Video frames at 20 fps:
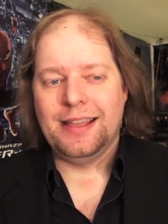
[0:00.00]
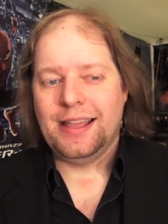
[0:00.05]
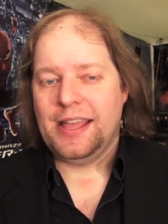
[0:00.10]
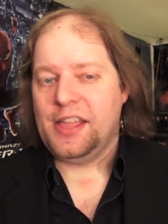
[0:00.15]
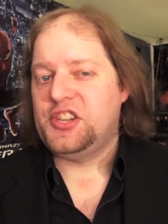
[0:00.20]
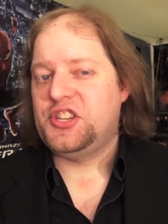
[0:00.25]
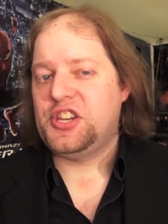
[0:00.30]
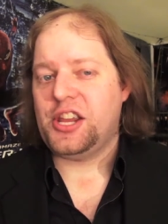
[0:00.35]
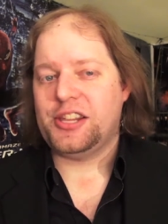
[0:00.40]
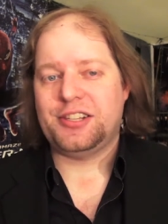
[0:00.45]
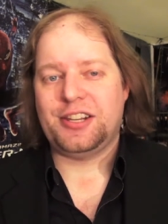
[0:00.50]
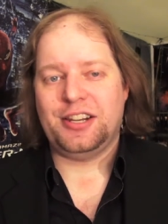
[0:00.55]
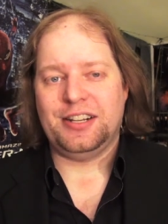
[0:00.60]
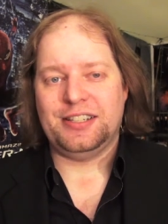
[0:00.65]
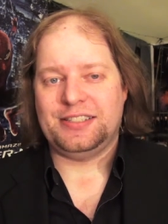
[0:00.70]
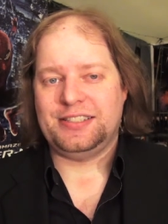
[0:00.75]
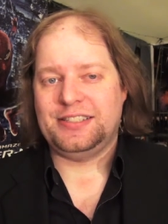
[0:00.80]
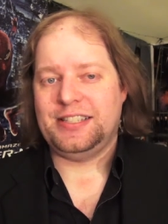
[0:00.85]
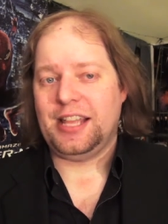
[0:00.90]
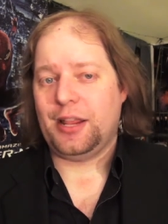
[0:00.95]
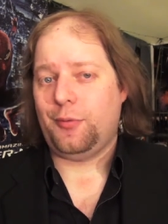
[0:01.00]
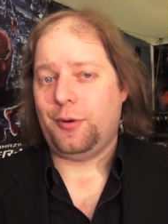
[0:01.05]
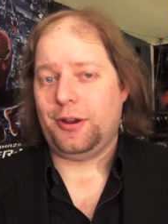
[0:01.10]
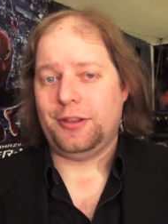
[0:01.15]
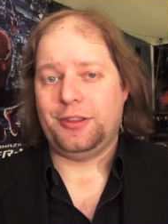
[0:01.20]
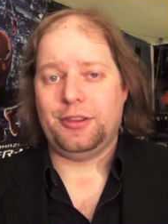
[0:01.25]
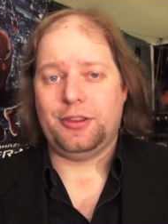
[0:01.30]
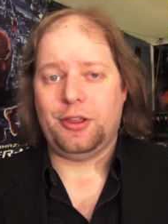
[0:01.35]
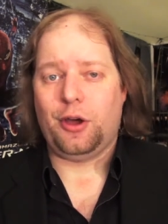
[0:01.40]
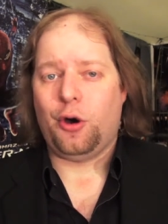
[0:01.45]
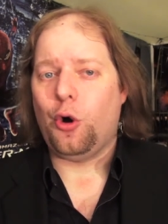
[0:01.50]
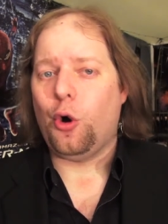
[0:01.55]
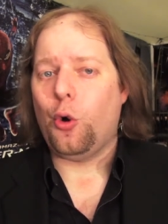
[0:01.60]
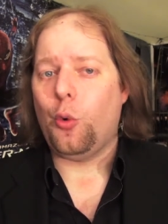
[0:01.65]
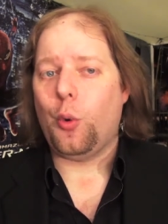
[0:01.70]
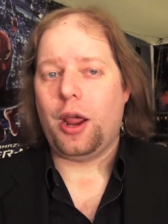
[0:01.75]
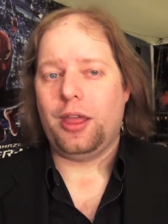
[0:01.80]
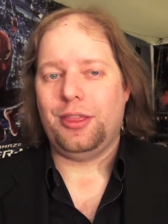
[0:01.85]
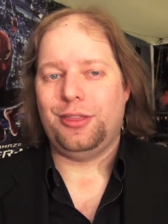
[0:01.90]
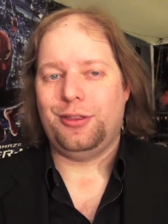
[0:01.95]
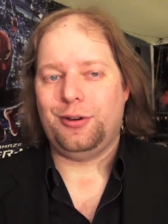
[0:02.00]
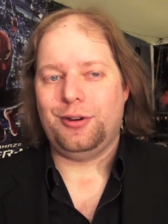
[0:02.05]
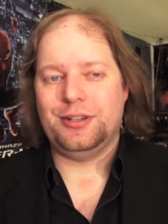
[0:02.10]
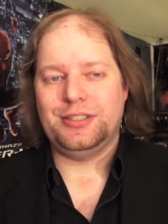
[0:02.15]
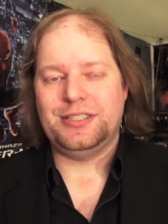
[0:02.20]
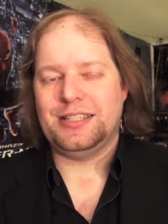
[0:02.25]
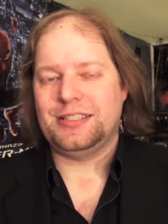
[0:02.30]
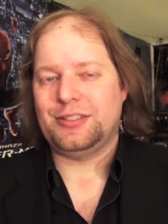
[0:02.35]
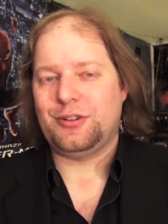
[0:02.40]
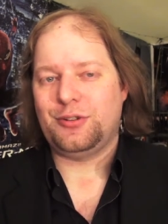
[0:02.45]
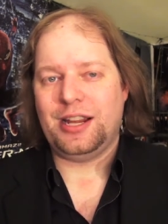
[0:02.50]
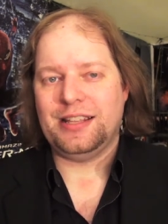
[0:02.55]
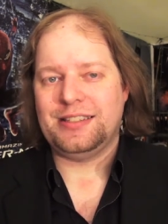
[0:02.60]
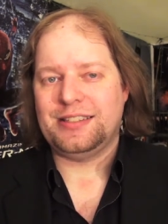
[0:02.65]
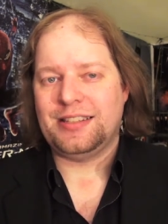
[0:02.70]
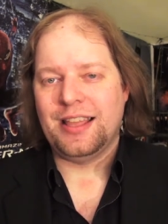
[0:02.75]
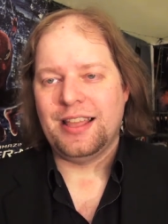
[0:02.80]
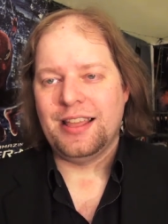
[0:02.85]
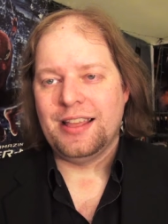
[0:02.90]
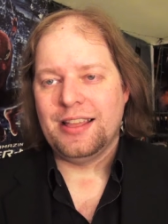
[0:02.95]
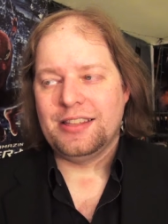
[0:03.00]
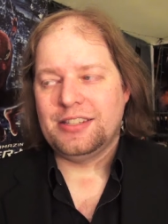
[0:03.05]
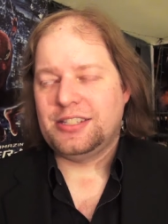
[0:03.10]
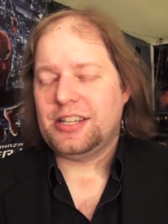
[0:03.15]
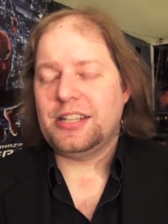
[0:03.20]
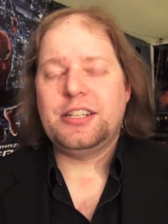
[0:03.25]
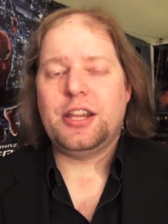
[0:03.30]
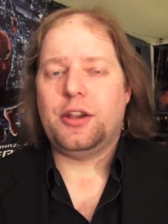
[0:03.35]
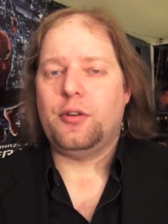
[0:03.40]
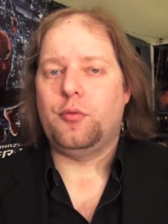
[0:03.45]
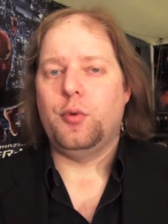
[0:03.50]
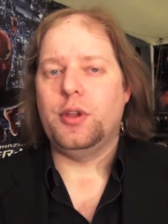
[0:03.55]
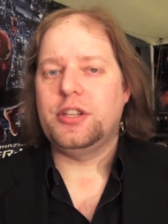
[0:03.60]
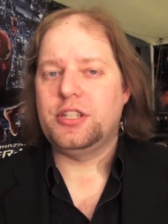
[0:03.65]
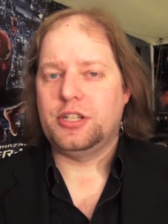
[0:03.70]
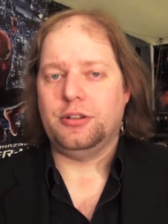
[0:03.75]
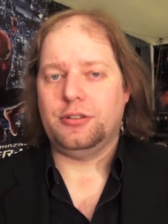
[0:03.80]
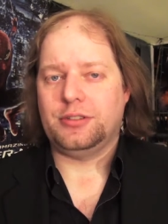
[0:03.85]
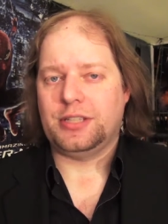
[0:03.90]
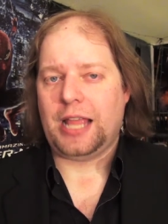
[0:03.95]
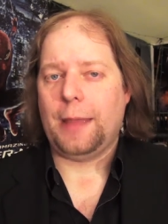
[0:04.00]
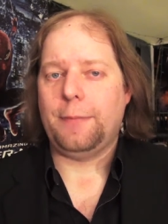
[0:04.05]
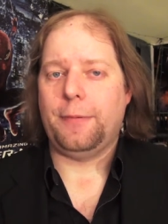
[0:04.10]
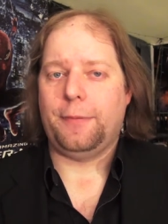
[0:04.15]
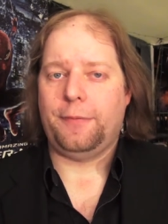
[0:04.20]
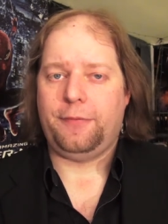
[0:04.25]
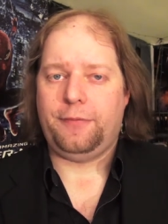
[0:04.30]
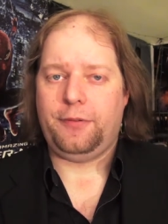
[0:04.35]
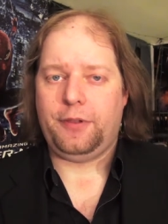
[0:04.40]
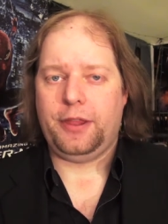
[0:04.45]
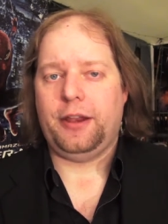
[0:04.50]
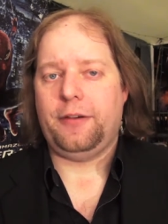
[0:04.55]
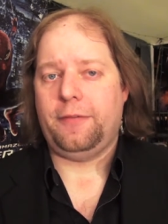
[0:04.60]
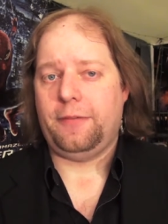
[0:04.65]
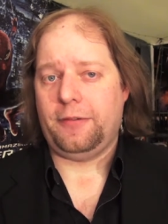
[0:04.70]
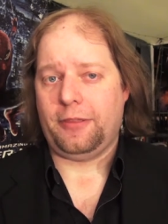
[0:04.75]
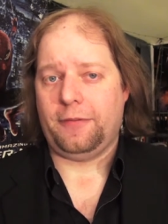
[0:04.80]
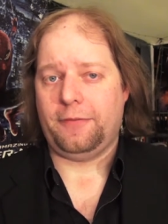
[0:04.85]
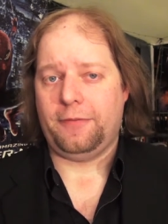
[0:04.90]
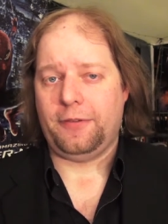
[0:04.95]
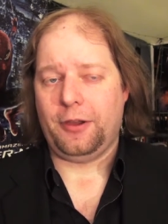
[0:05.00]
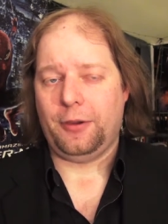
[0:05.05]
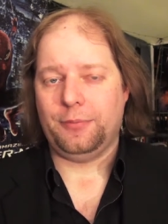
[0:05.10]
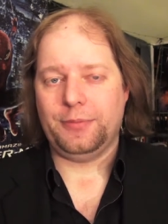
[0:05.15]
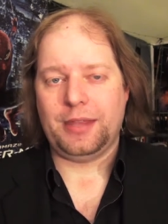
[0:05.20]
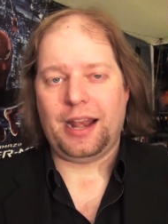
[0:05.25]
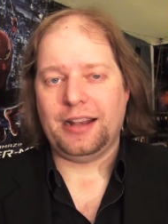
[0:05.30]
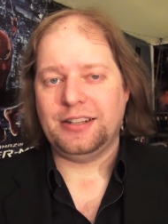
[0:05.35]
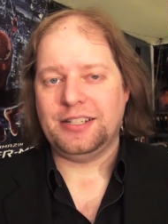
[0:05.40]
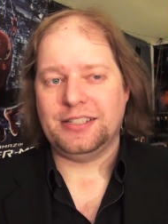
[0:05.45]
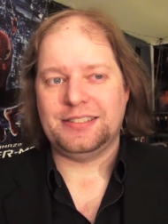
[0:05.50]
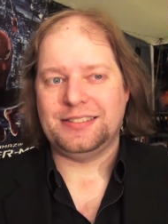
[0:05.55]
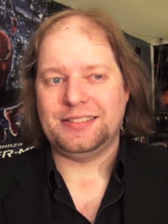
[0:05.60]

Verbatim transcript: it's just going to stick with you the whole way through, and just creates such an original type of flair for the film that